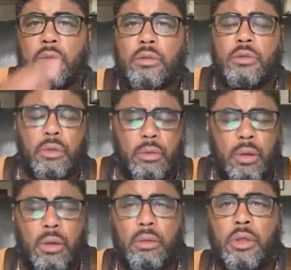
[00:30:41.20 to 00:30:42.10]

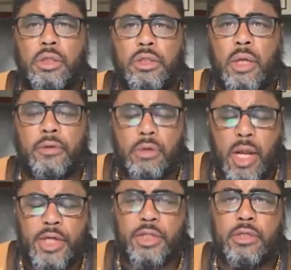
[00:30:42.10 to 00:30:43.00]
So these other
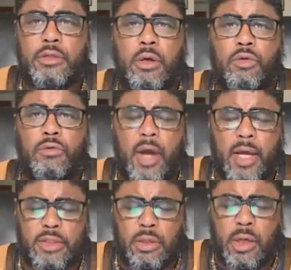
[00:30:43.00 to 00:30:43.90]
nations are
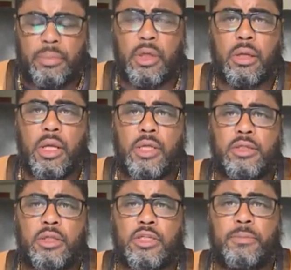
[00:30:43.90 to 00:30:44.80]
rising up
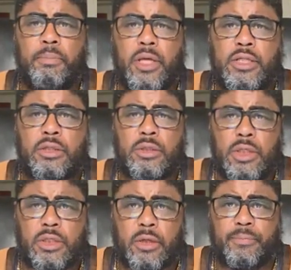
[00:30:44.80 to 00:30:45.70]
against this beast
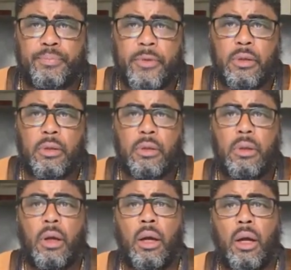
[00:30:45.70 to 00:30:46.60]
system.
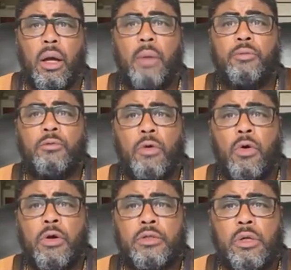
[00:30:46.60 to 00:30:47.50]

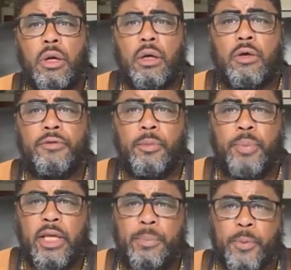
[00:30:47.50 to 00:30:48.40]
Uproars of the
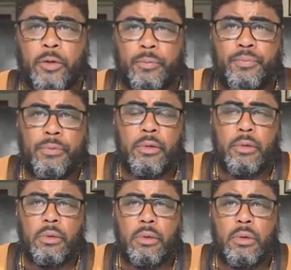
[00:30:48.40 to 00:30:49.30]
people.
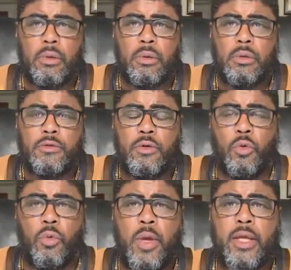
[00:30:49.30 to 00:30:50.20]
So the
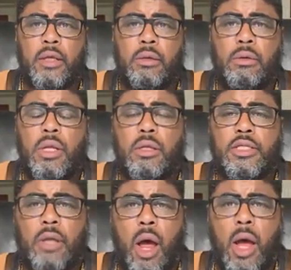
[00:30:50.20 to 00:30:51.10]
wicked in
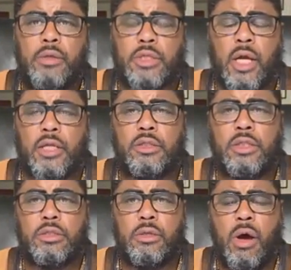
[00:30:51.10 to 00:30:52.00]
this
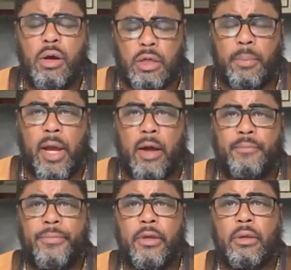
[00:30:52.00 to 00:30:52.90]
context is talking
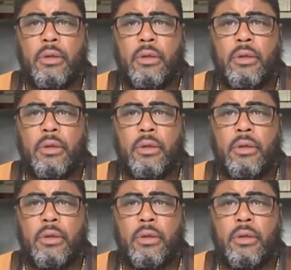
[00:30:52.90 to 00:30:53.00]
about